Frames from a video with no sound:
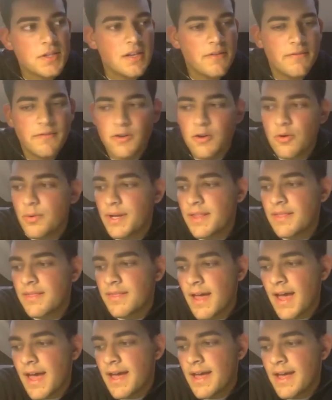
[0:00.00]
difficult in
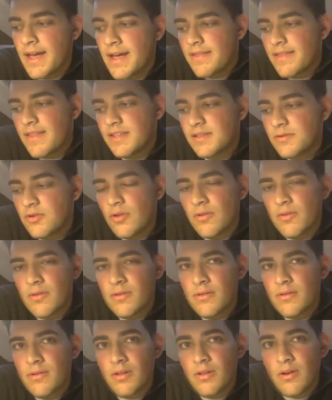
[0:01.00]
that there's no,
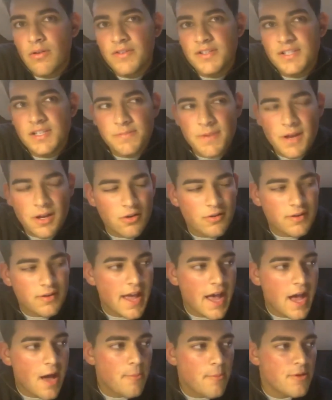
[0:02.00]
obviously it's back on
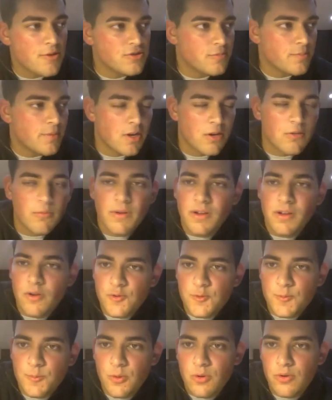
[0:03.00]
now, but there's a period where
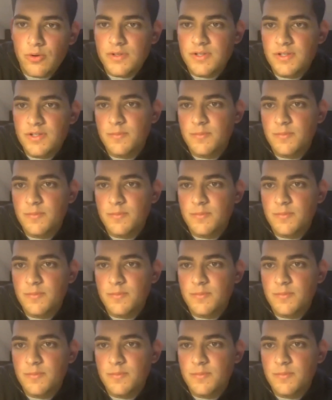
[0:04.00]
no sports,